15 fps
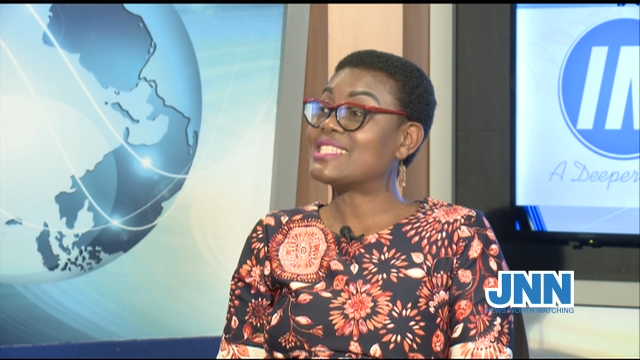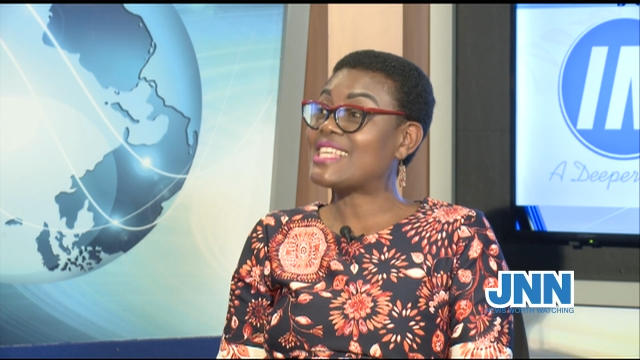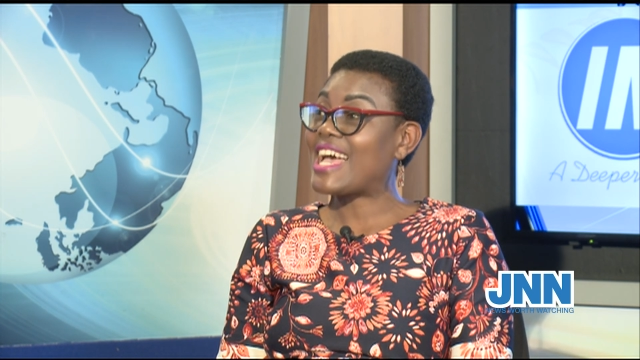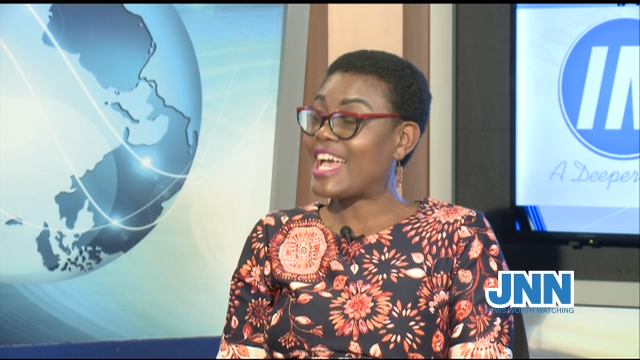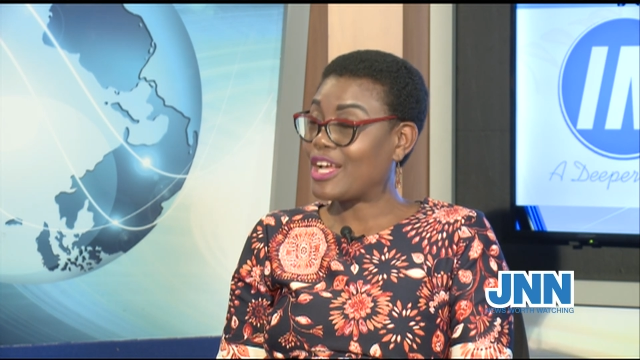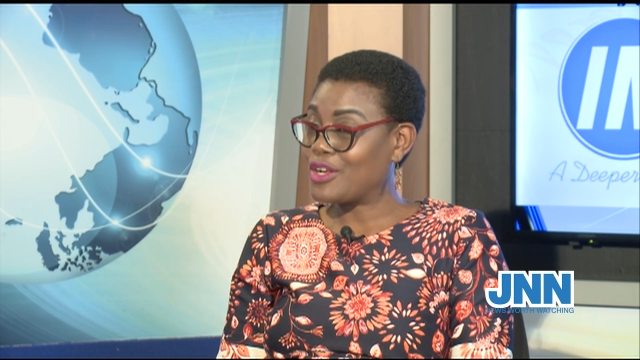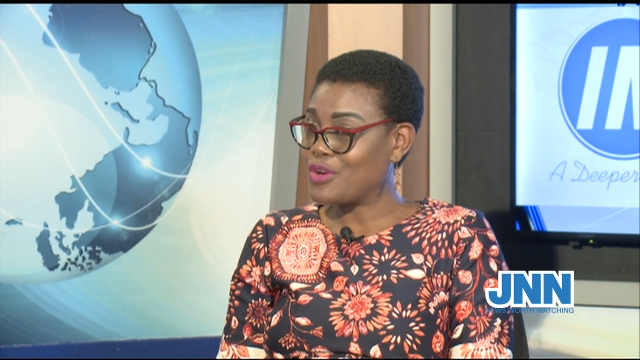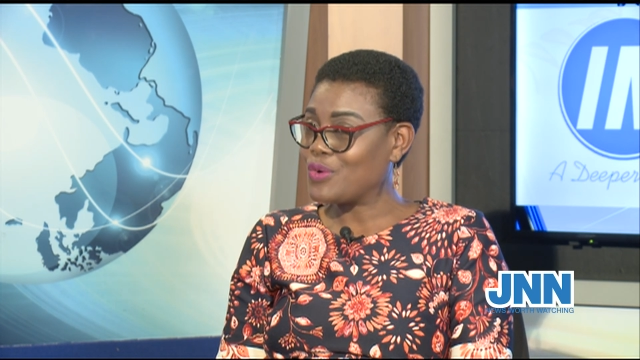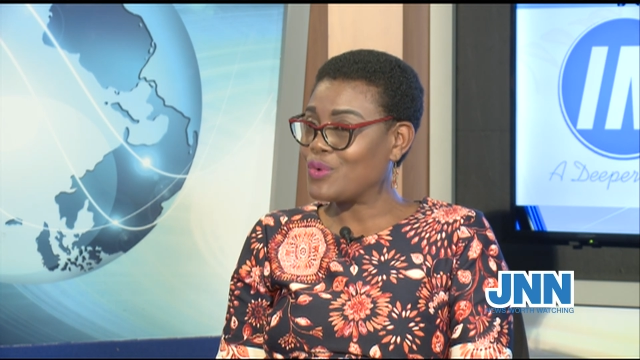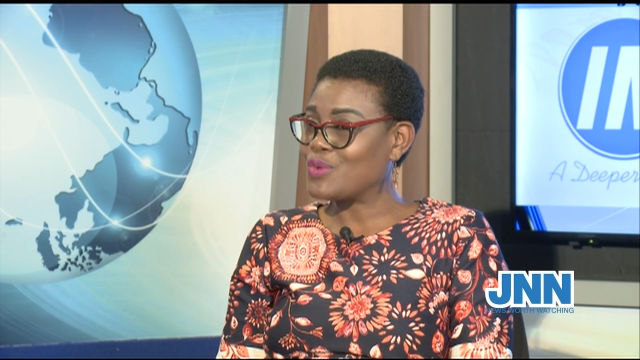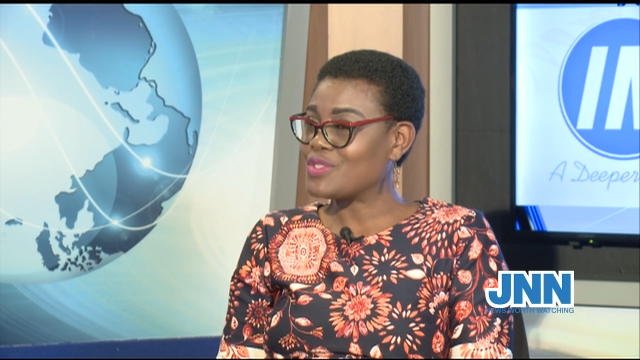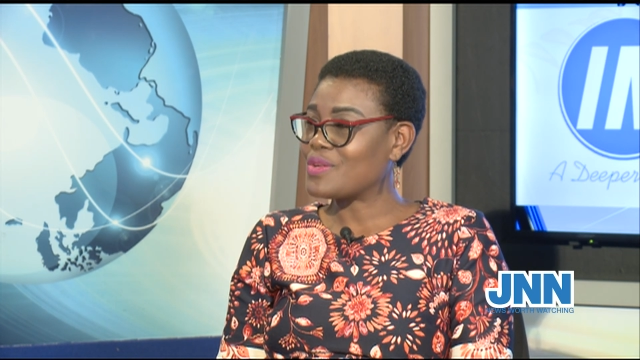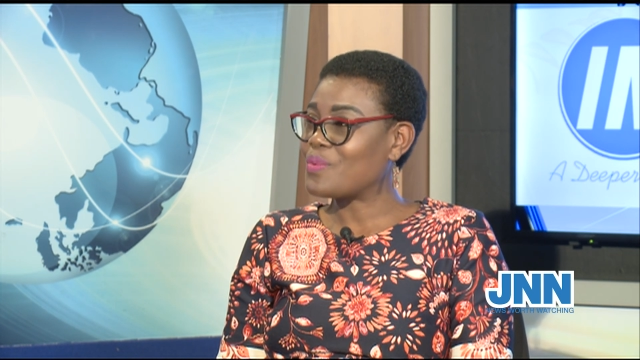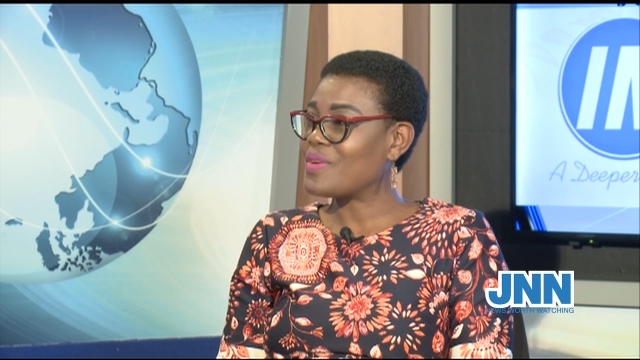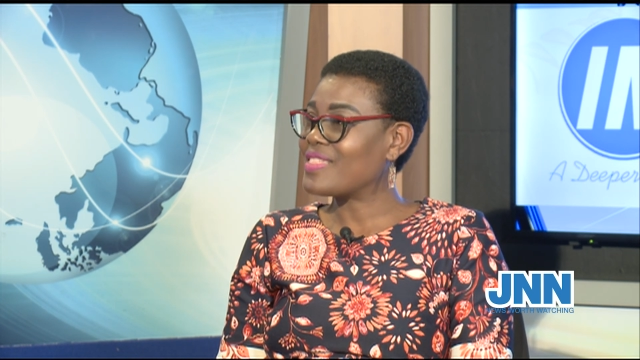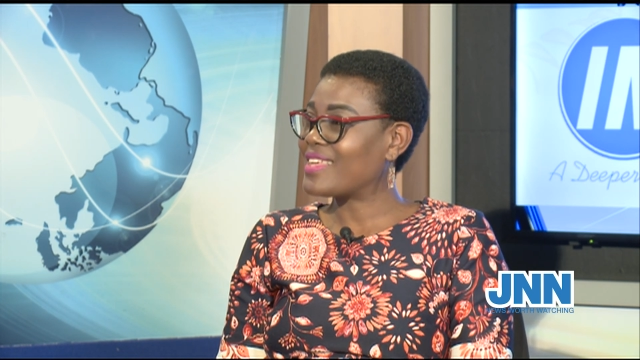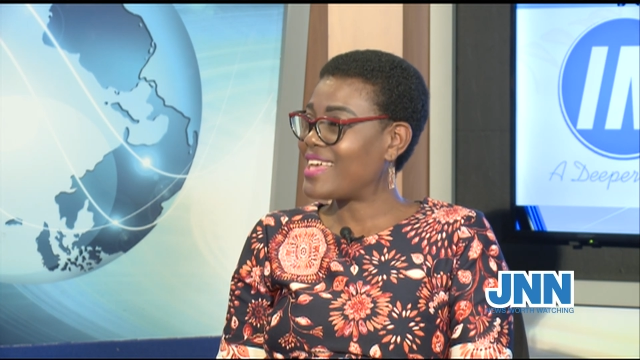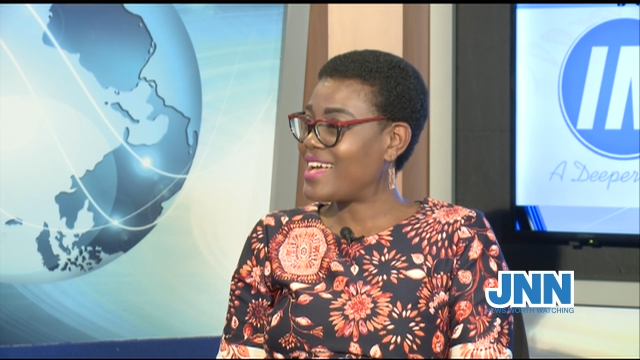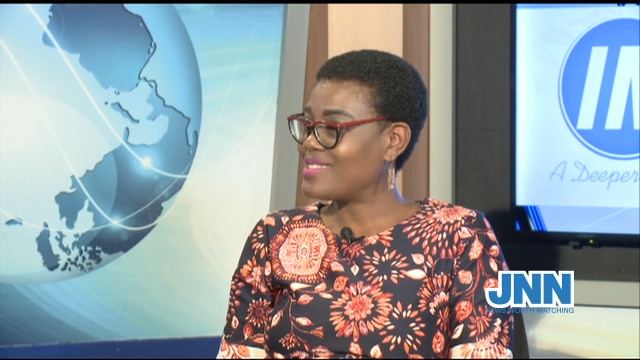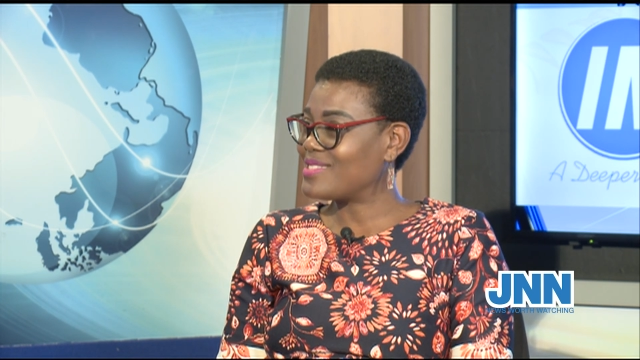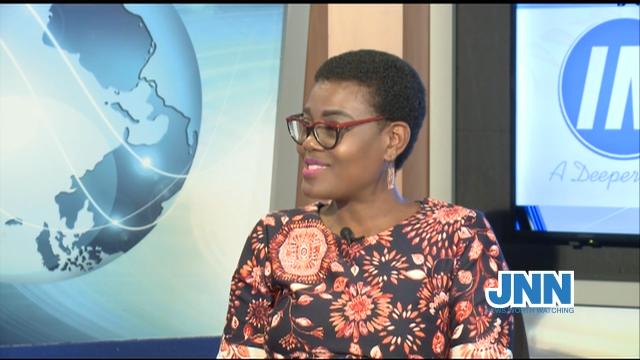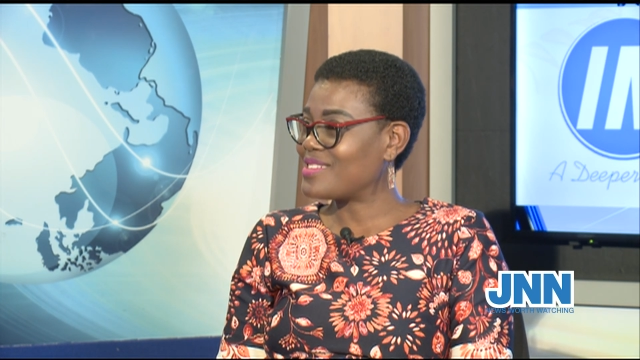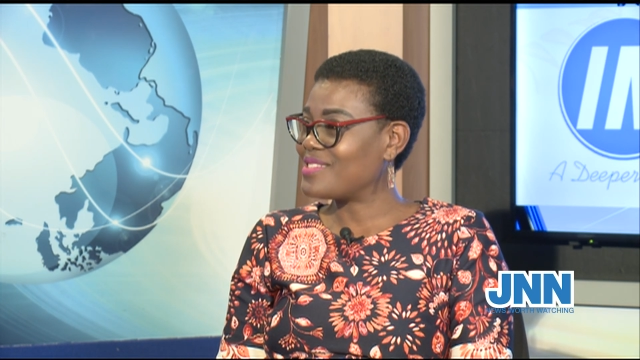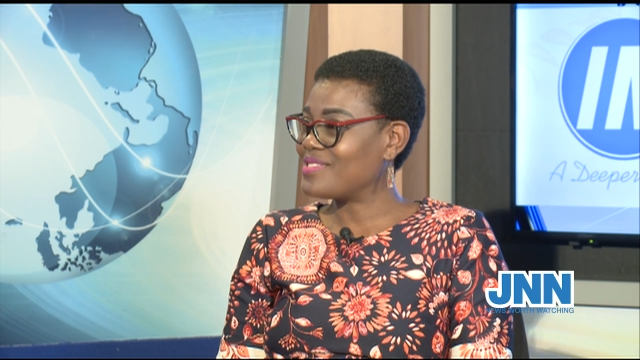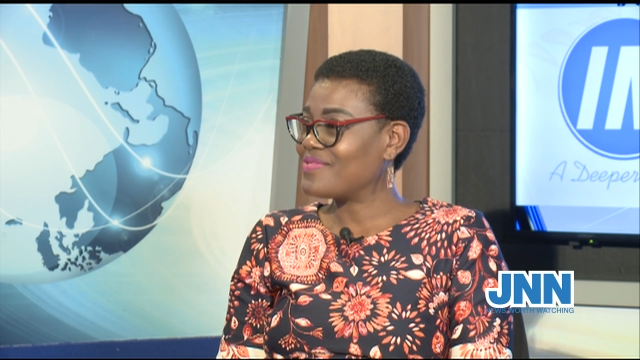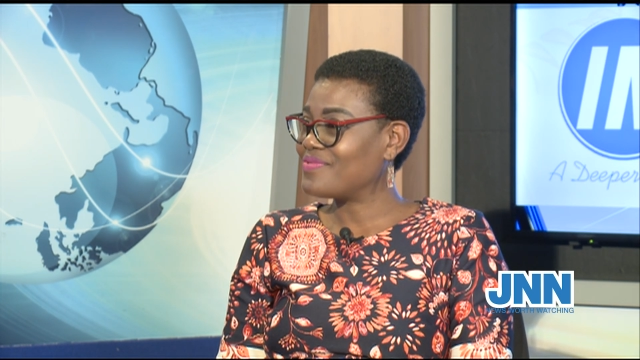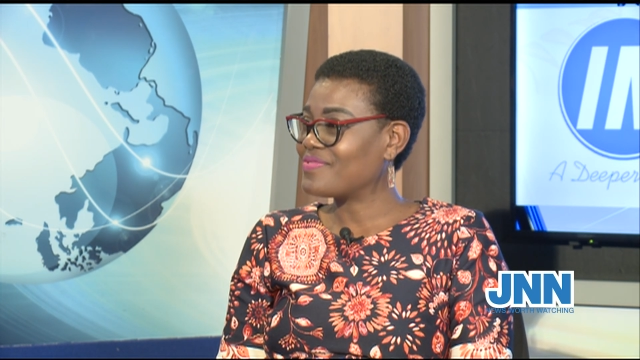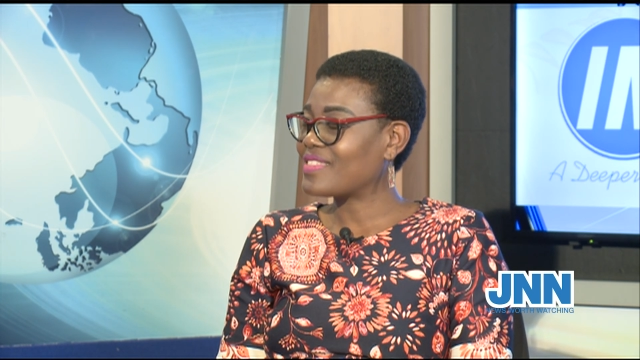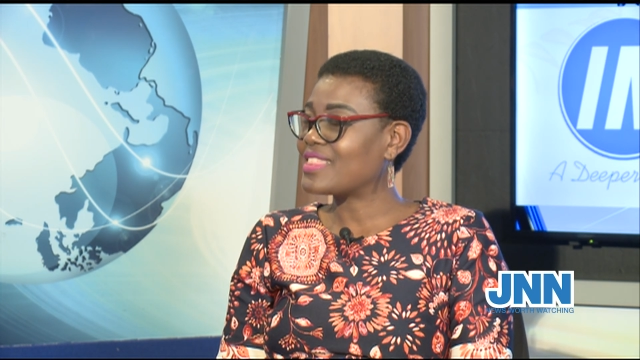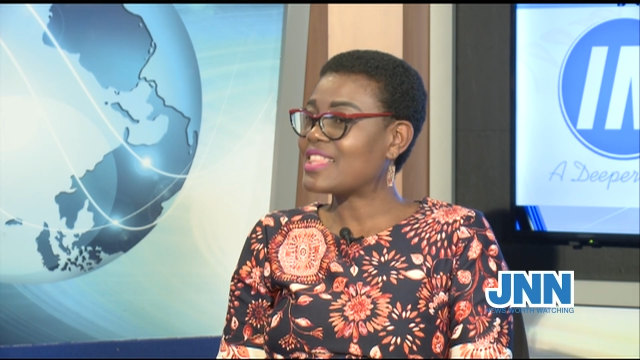diagnosed with cancer.
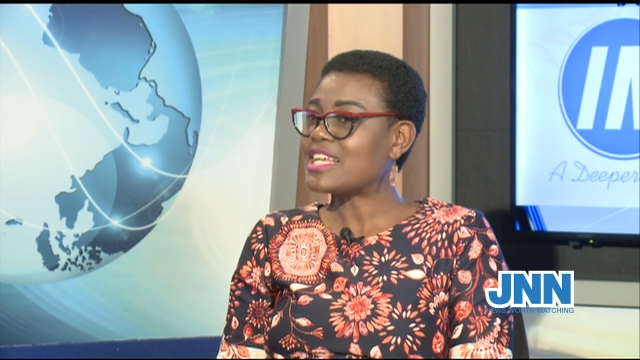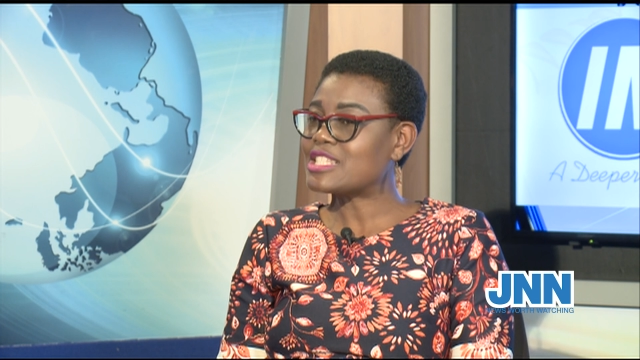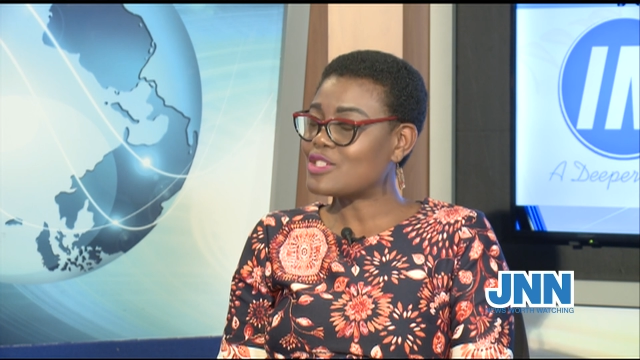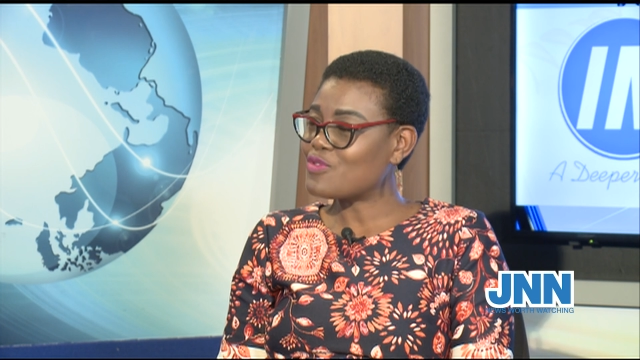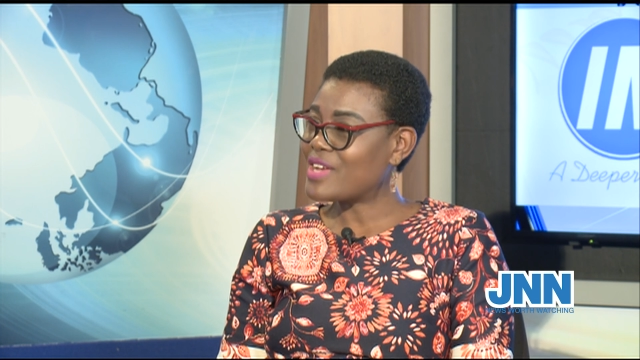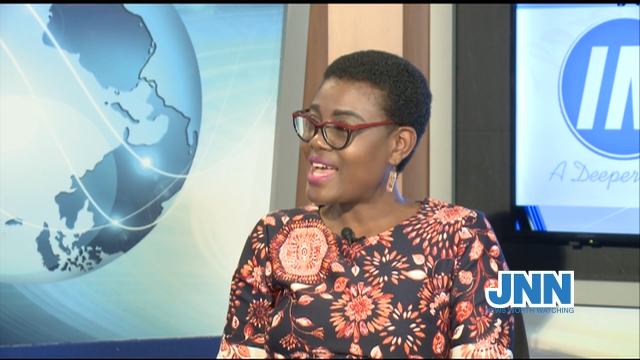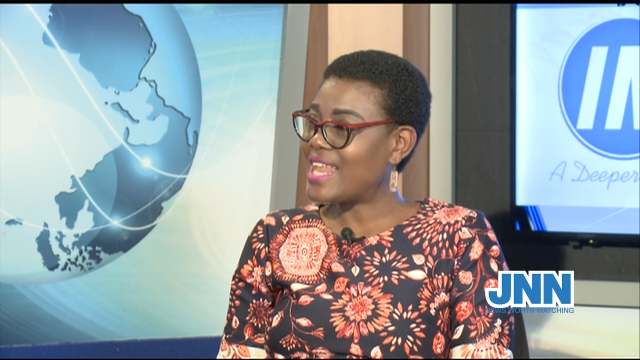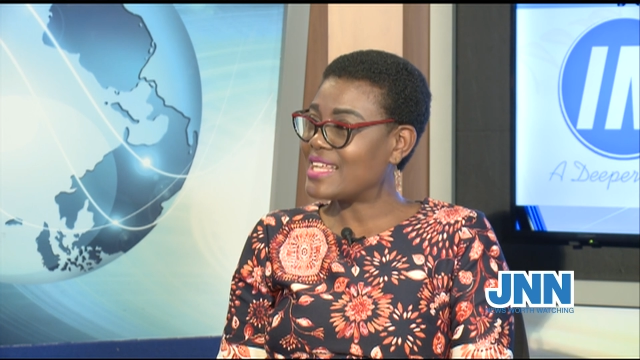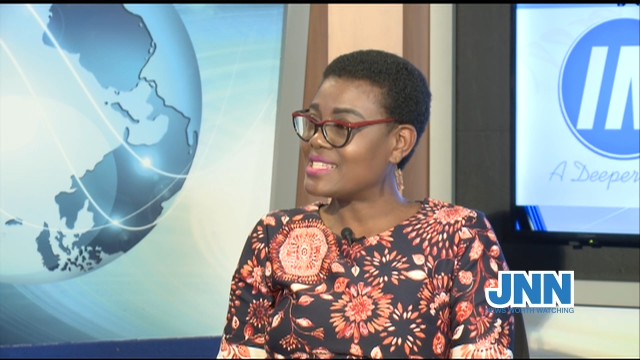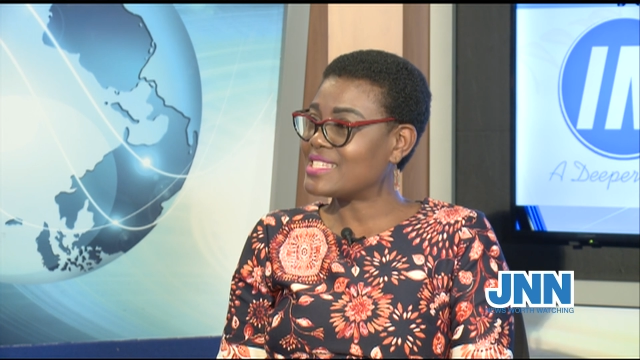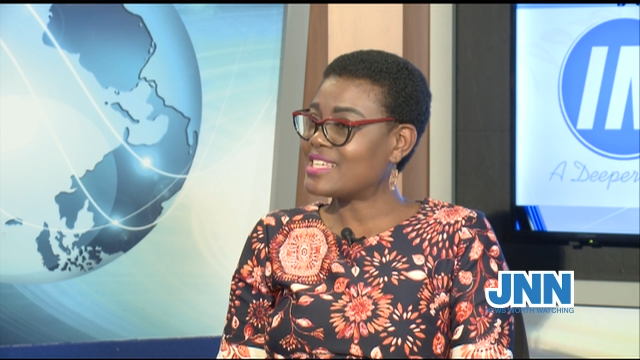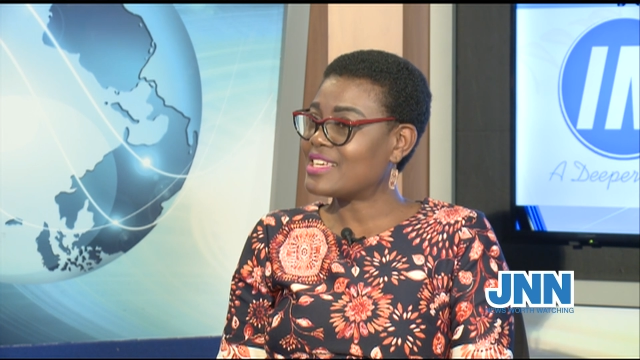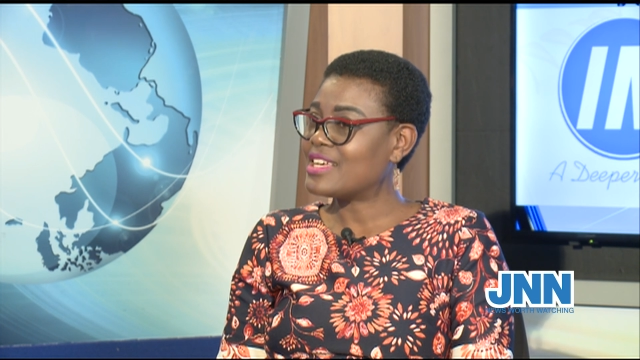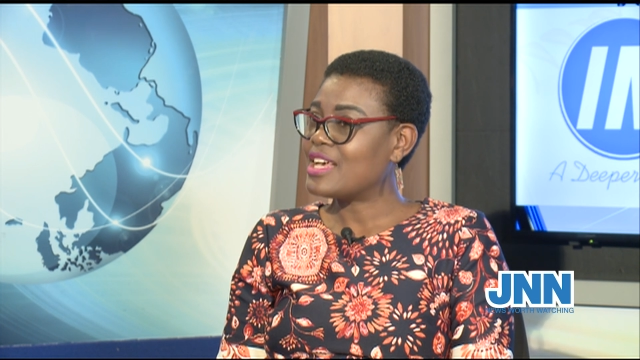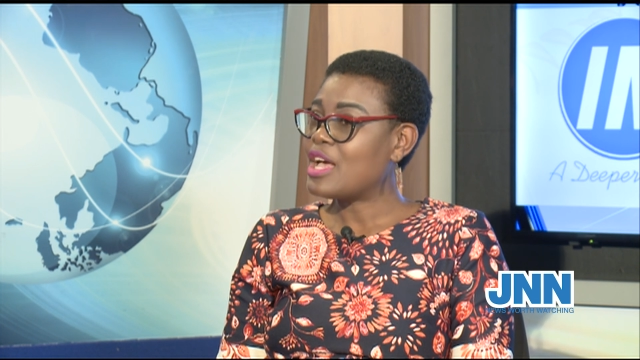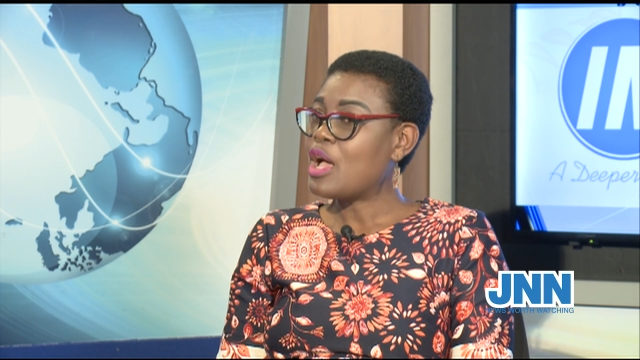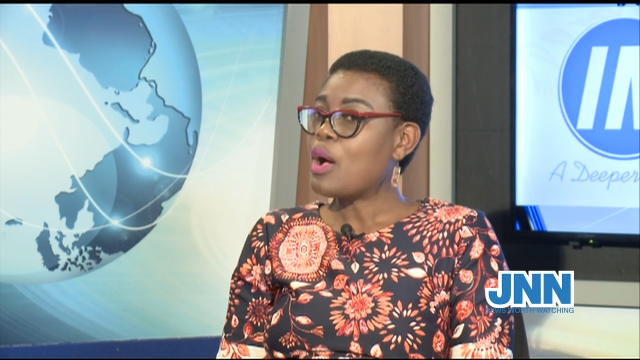That's the reality.